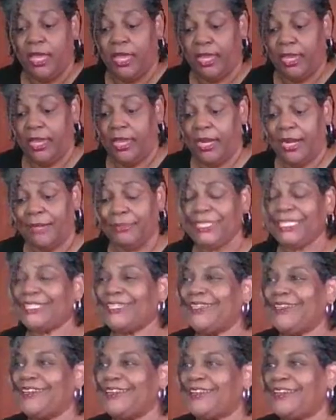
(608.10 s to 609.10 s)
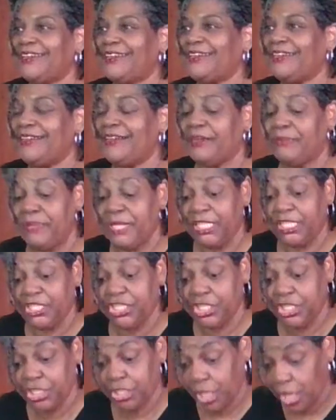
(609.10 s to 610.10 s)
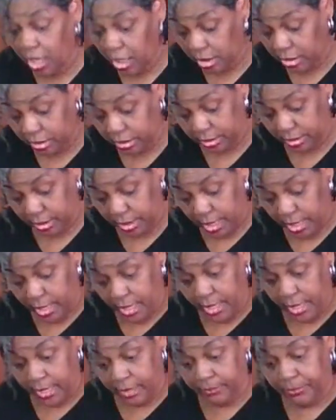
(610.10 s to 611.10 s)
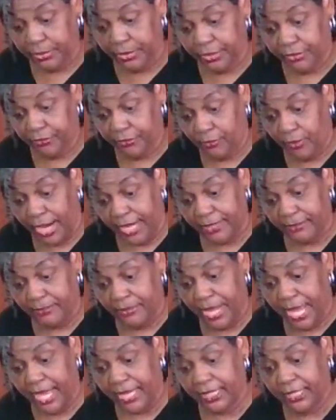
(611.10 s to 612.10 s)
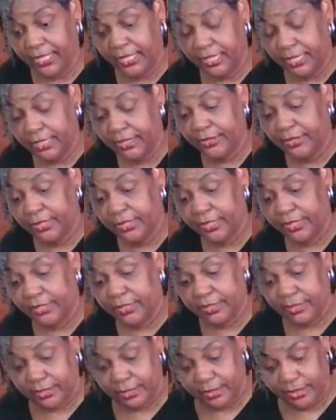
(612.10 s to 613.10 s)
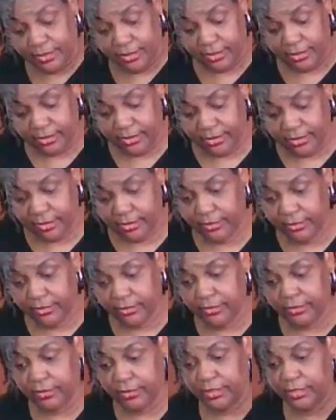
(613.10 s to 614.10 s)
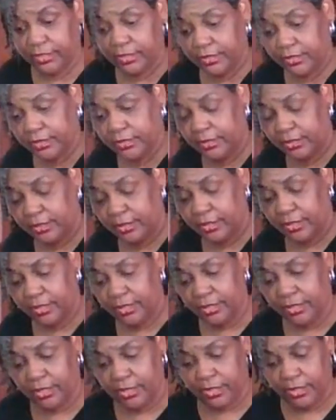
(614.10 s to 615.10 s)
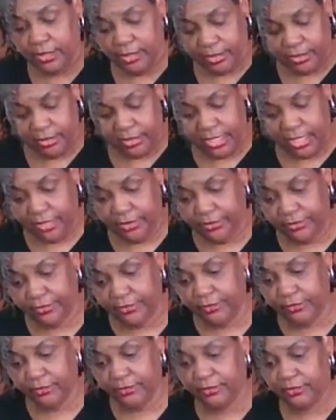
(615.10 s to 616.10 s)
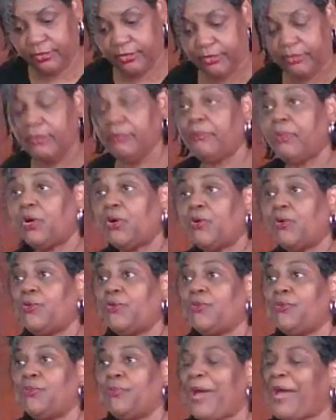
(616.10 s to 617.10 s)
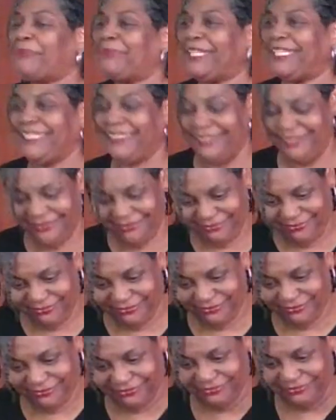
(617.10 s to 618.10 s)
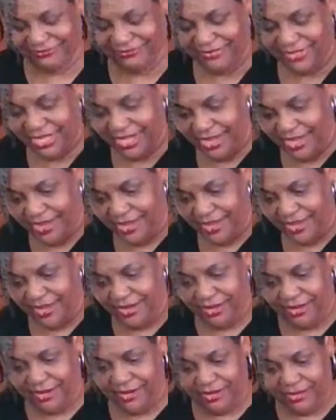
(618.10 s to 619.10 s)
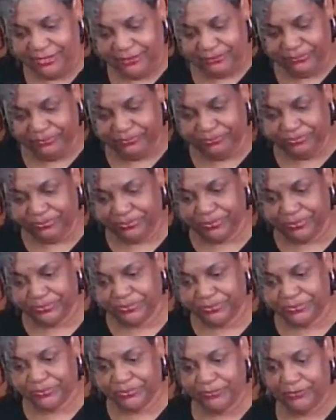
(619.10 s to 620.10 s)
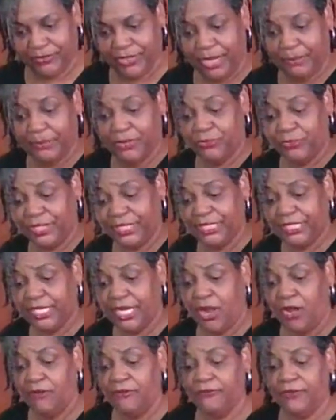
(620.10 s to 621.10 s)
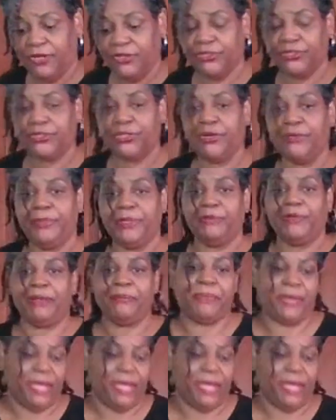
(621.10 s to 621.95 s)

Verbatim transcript: and I'm just going to cut it up in chunks right back in this dish, container, bowl, pie plate. Uh, I'm going to rinse it off first, though. Be right